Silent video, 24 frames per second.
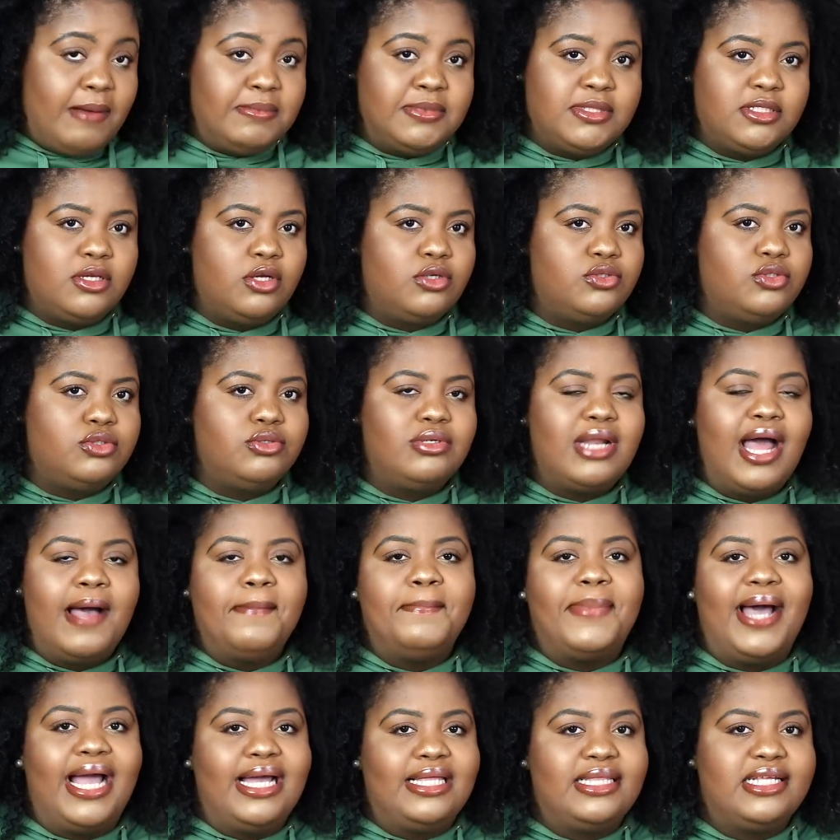So do not
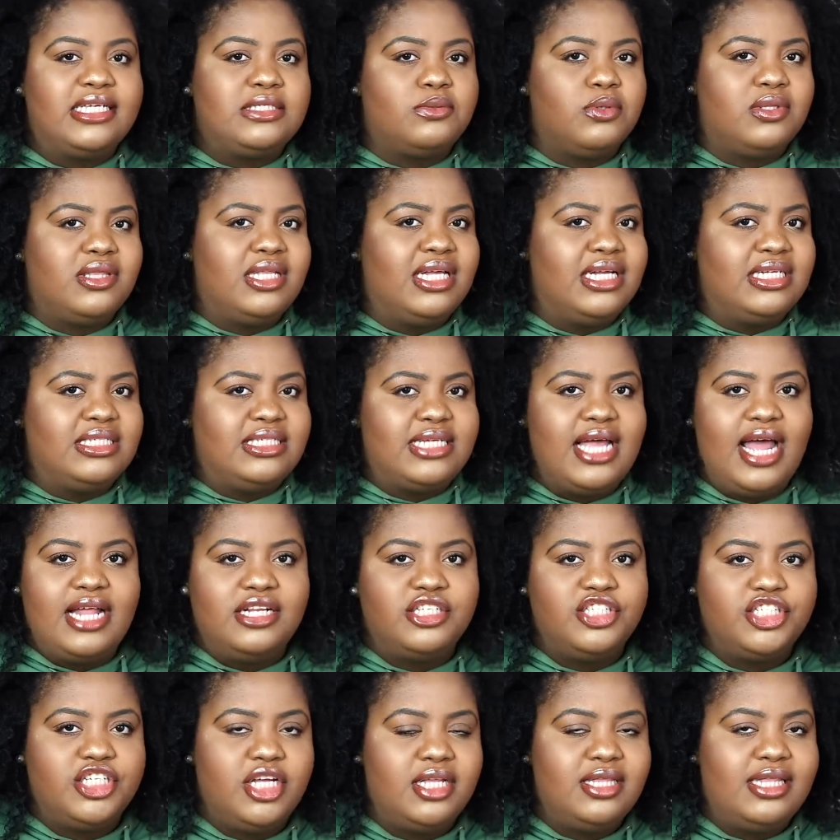buy this with the
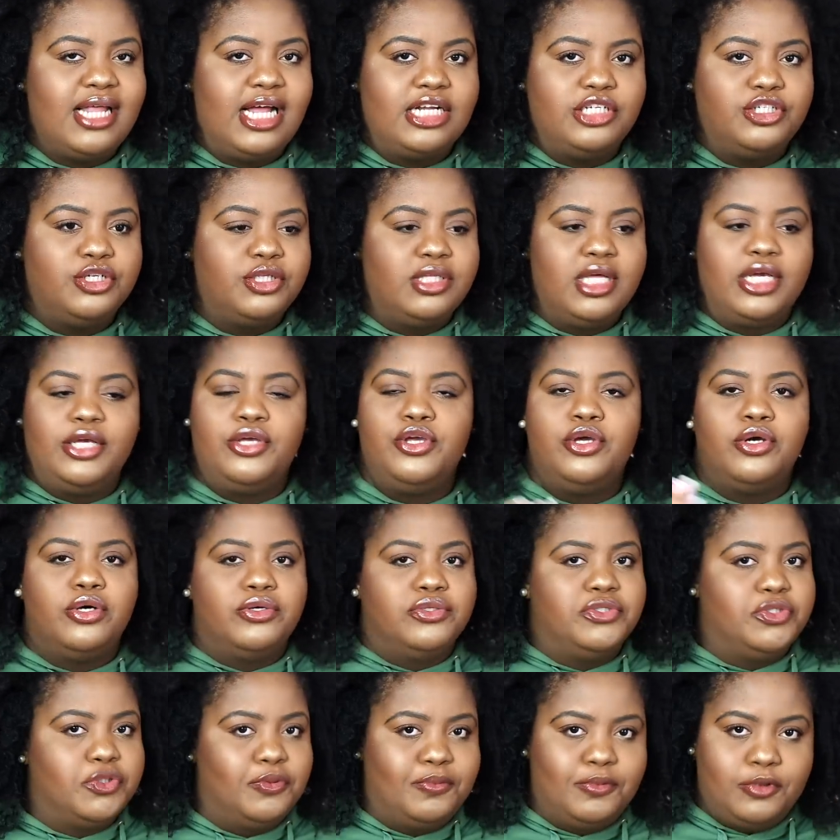intention that you think you're going
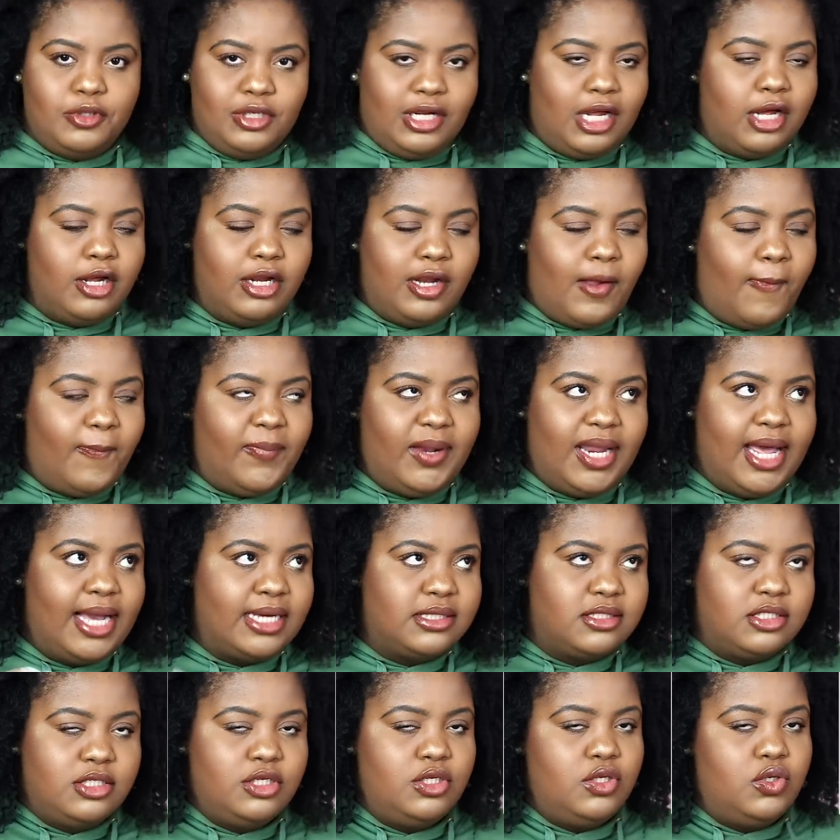to dupe
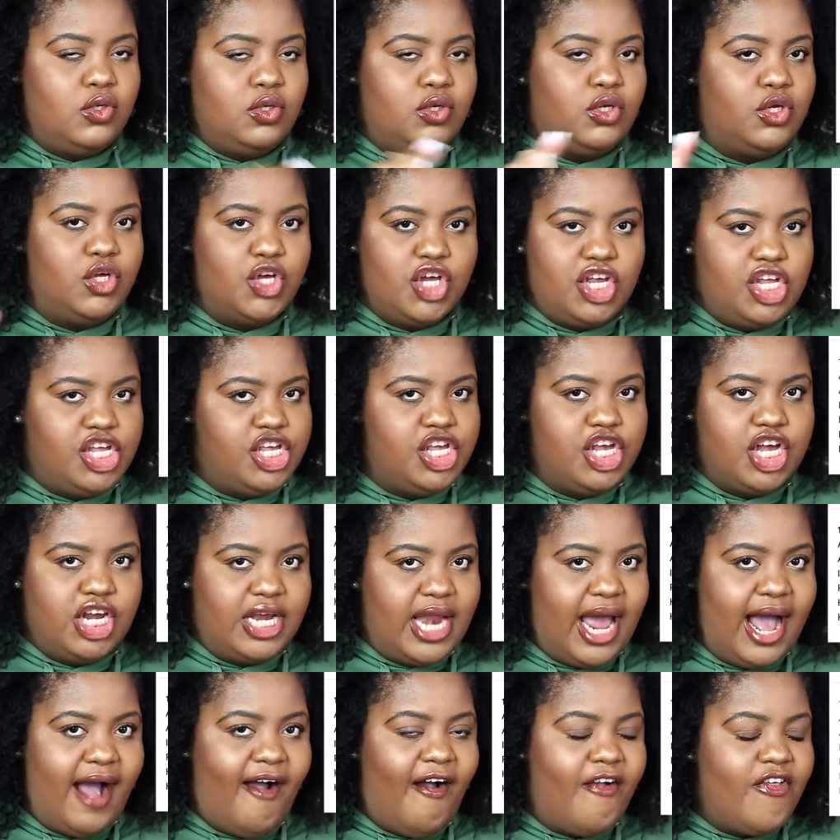Olaplex. You're
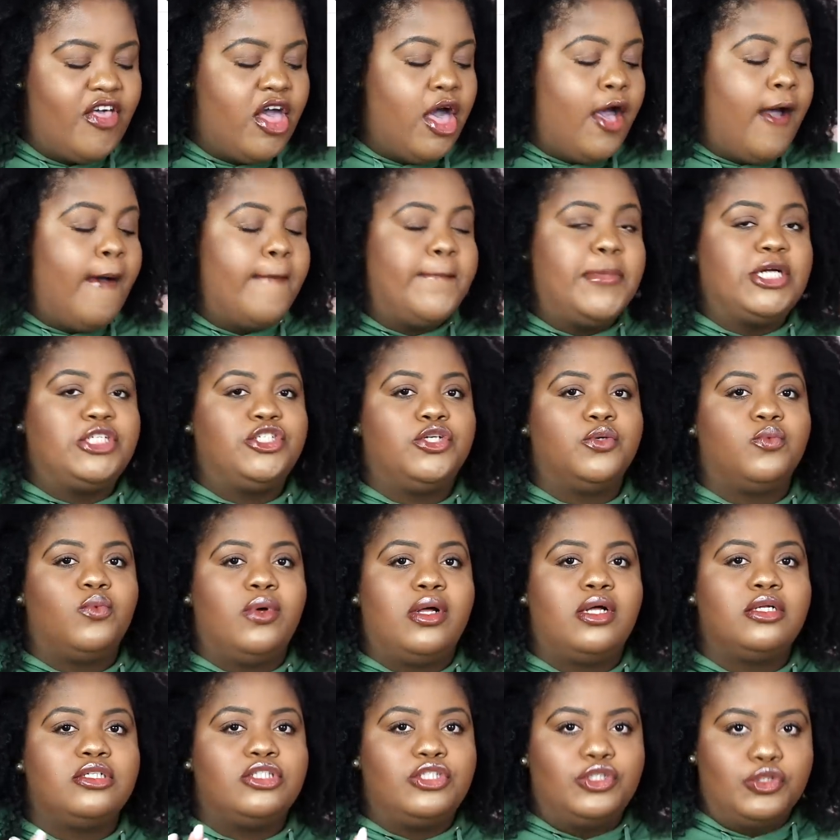not. But you
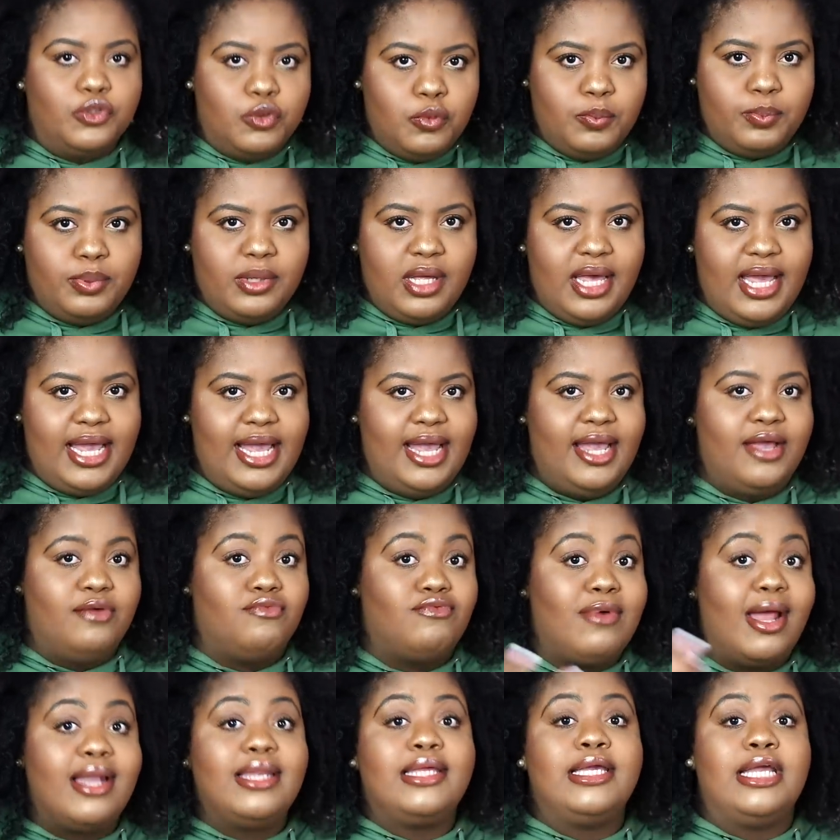will dupe a
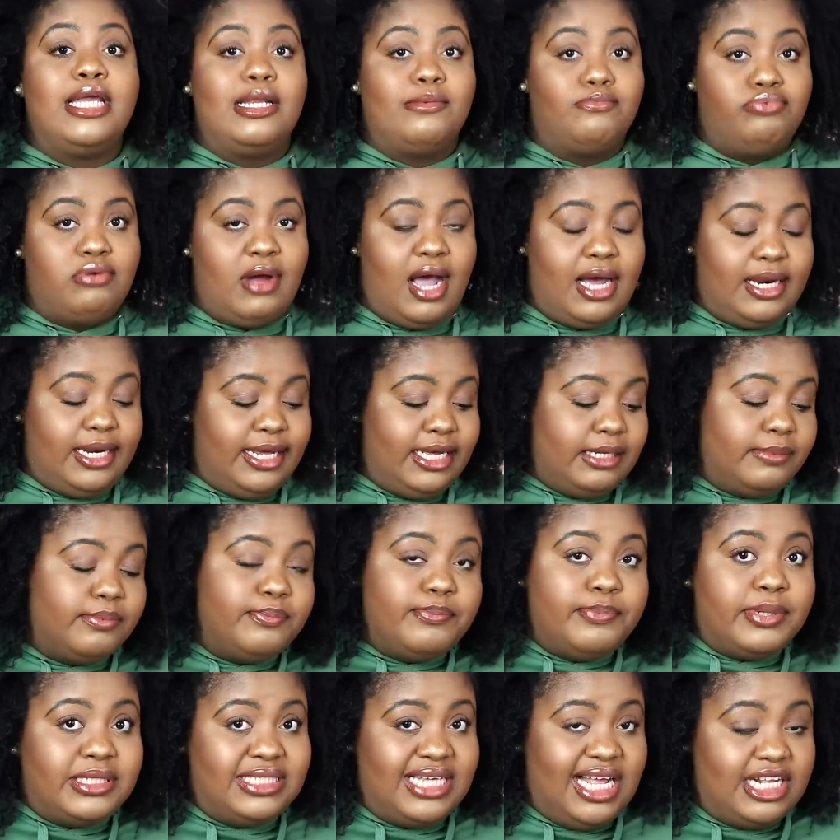Redken product,
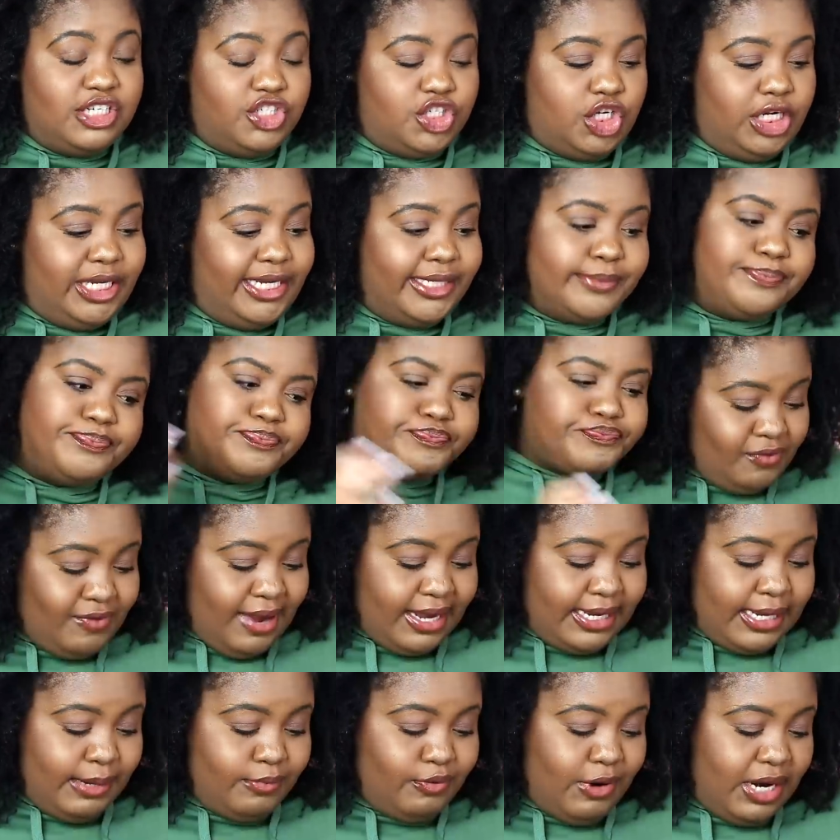potentially.
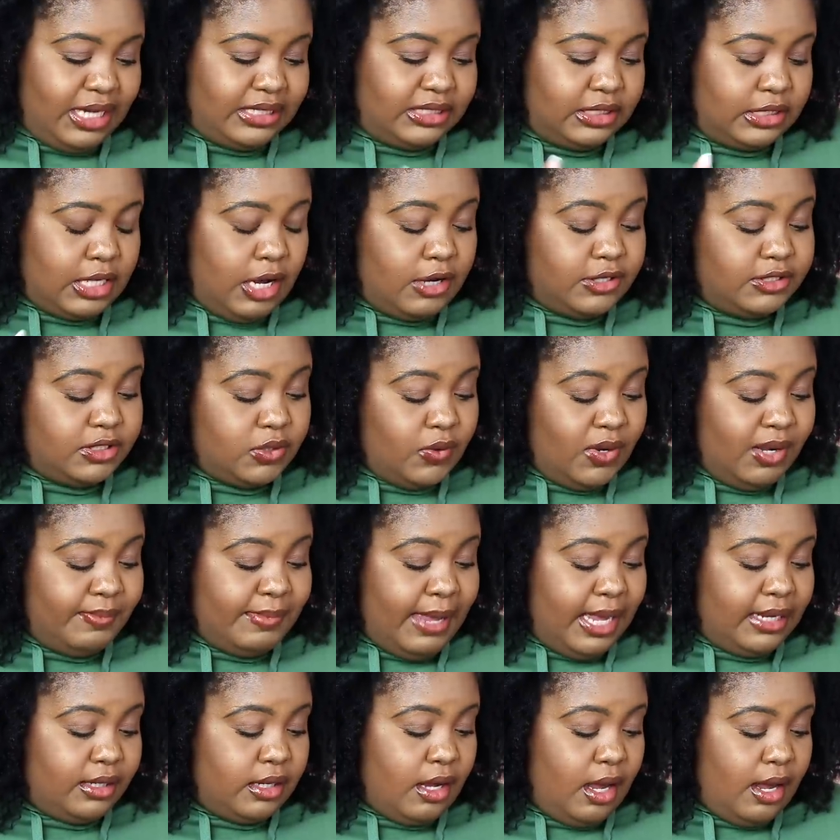Redken product is also in
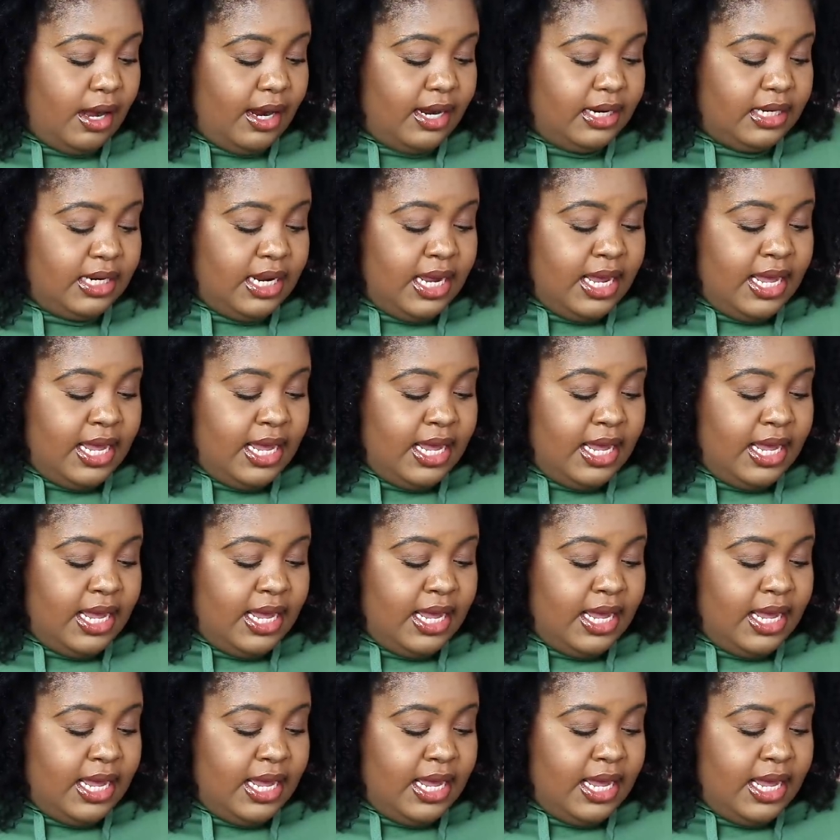my cart.